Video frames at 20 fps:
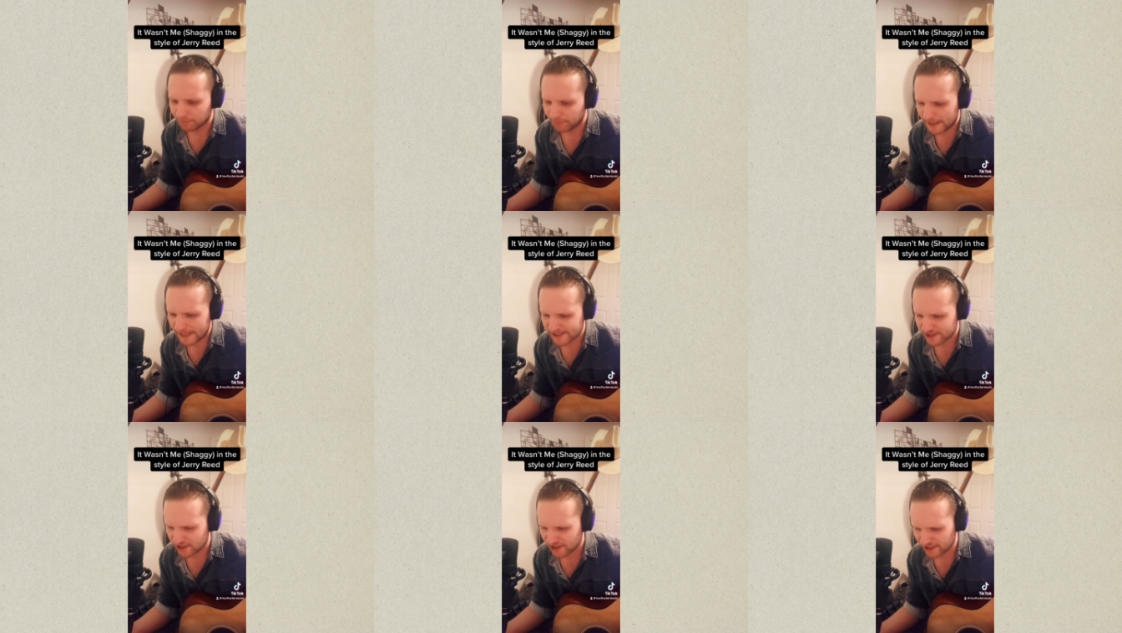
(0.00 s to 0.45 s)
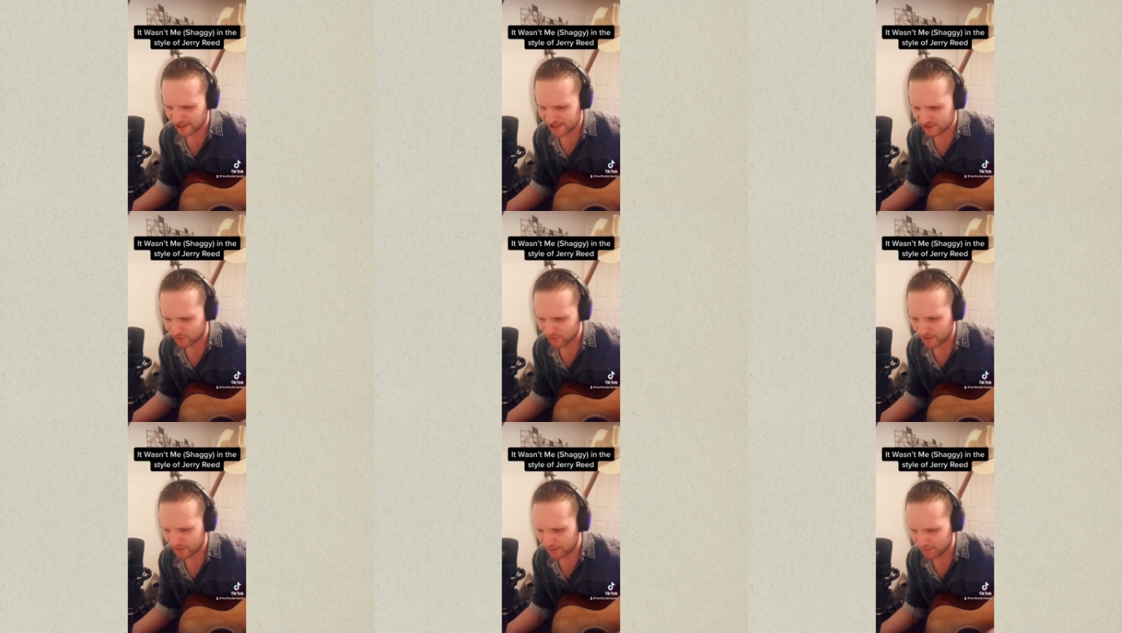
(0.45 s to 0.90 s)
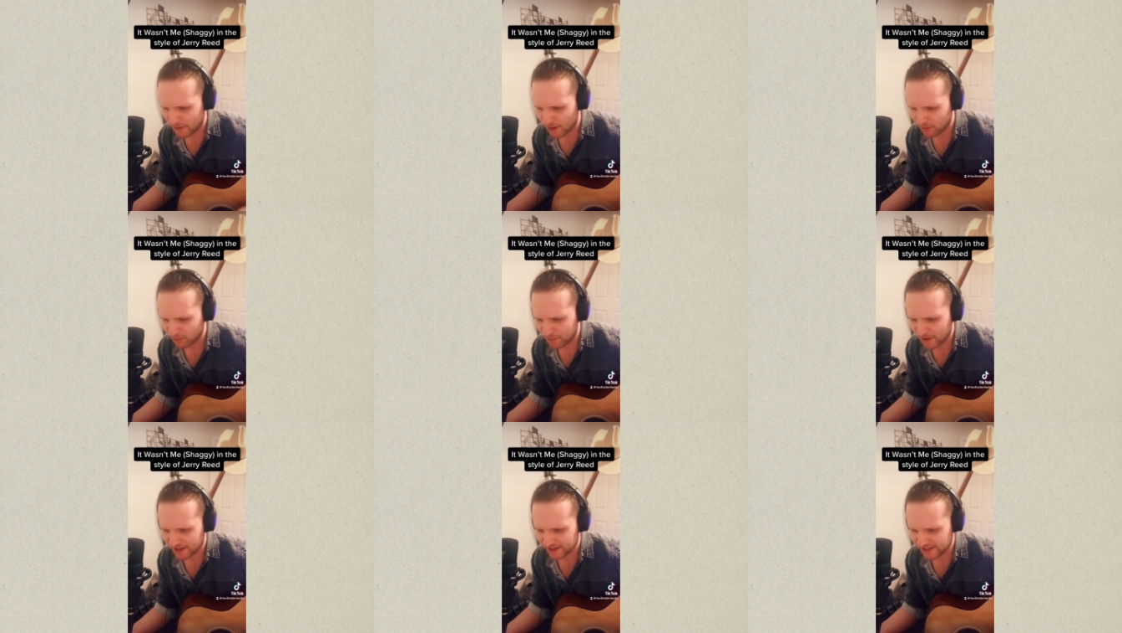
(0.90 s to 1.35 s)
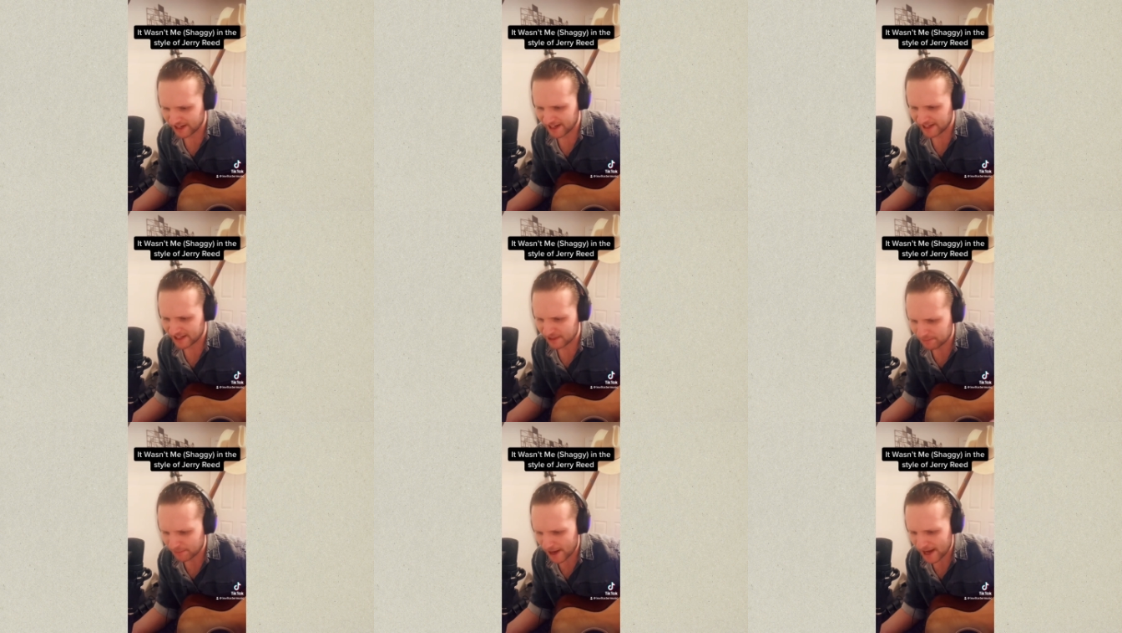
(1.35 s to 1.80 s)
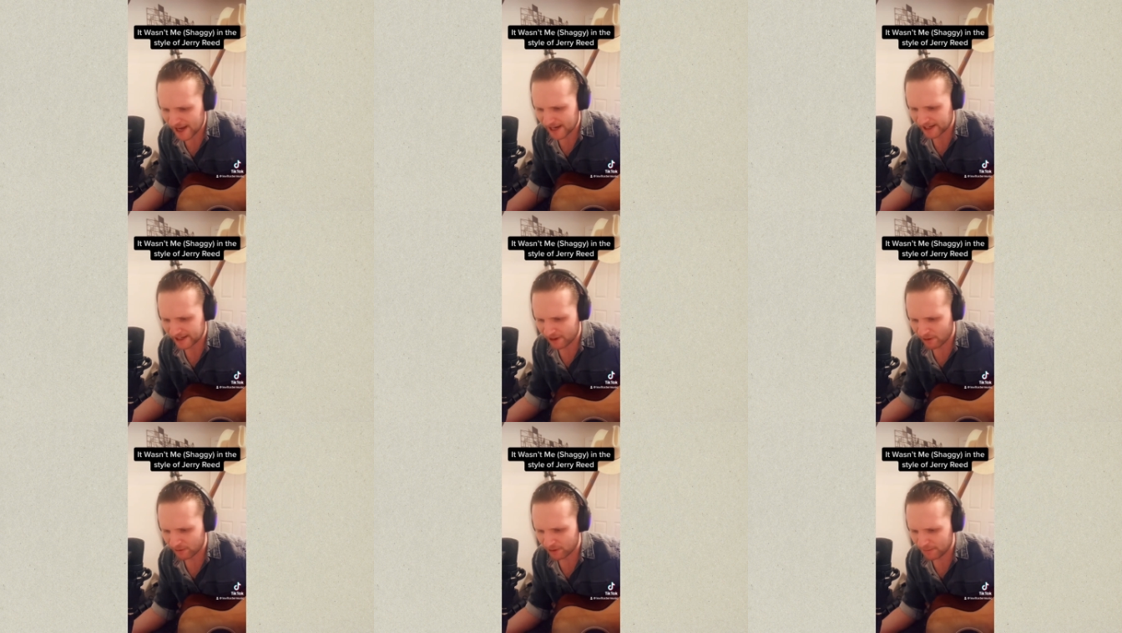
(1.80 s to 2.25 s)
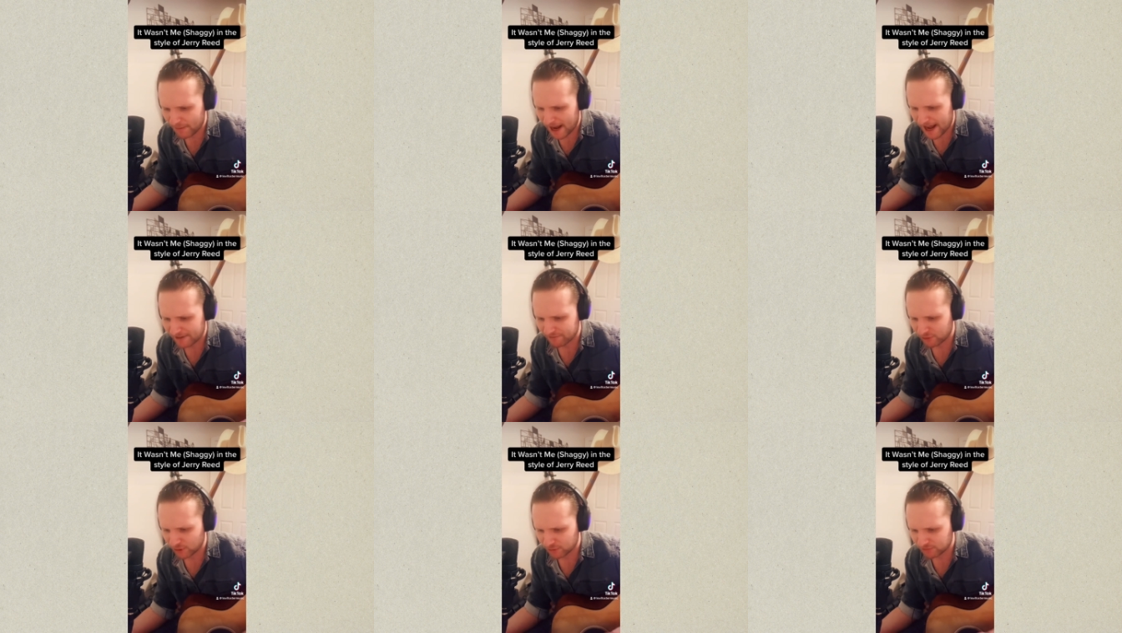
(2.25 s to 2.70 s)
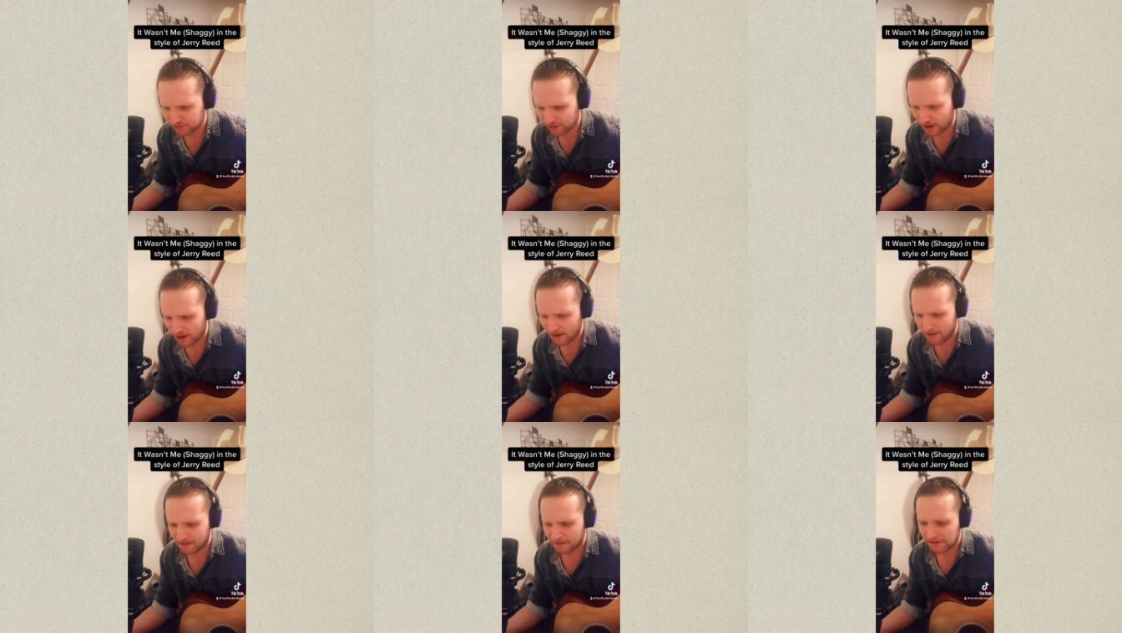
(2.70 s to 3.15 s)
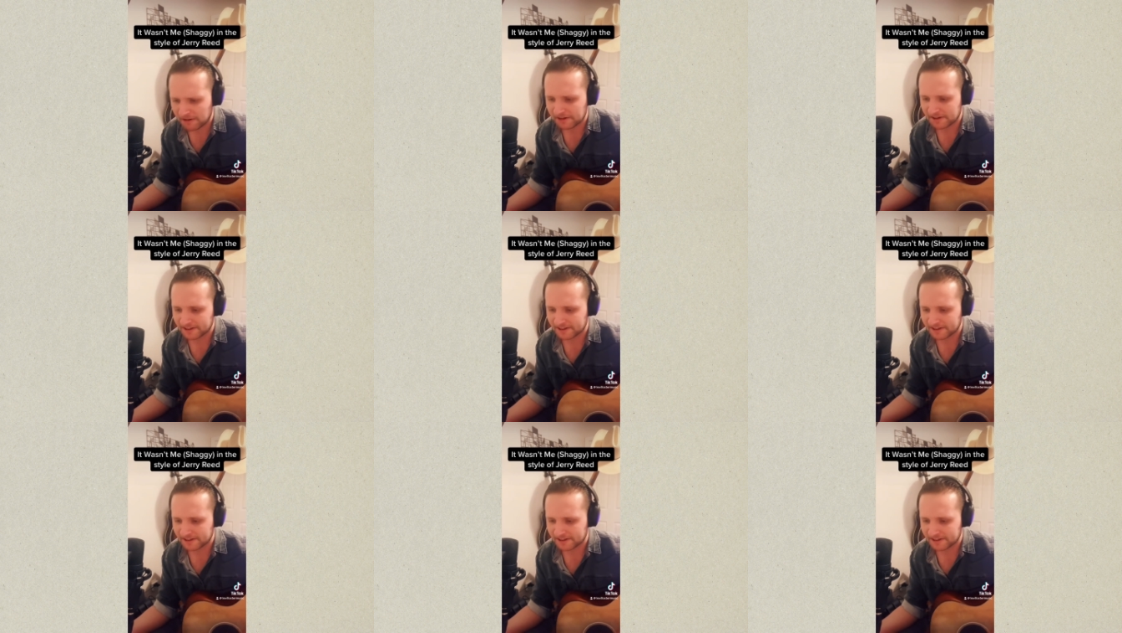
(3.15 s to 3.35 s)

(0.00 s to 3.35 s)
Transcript: Picture this, we were both butt naked banging on the bathroom floor.